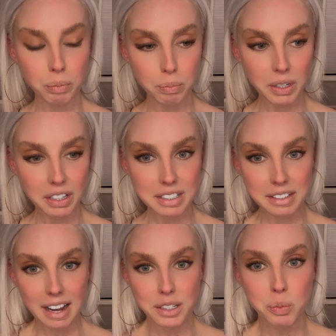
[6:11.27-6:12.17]
because
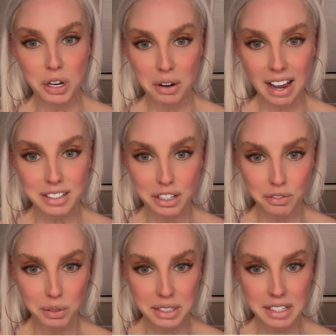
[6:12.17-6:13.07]
that's what you're
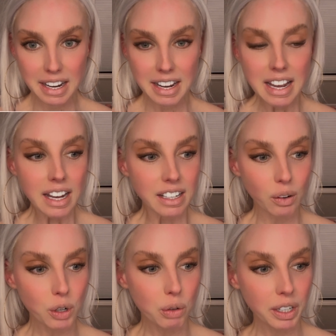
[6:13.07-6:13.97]
asking for today.
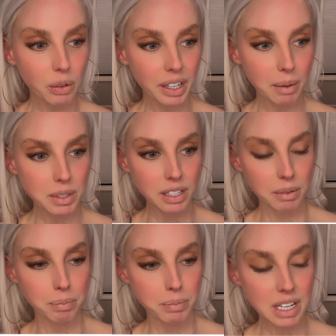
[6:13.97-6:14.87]
Now, real quick, going up to
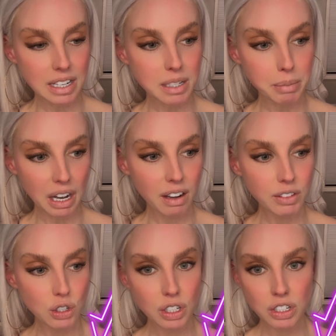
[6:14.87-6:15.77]
the sentence above,
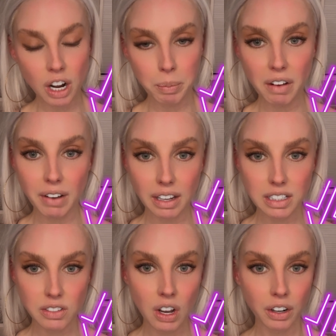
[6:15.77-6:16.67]
you shouldn't talk about
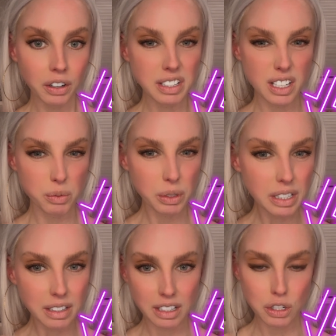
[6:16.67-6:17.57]
violence of hunger because
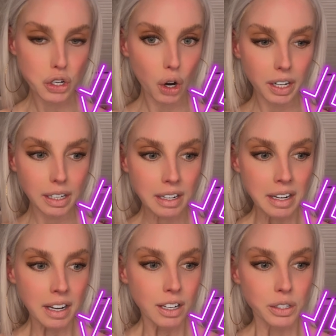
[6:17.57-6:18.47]
that's jargon.
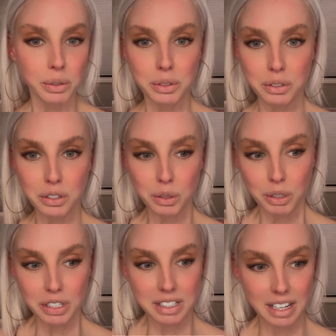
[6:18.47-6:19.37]
So you
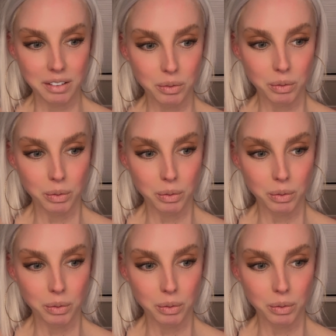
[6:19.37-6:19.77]
would just say,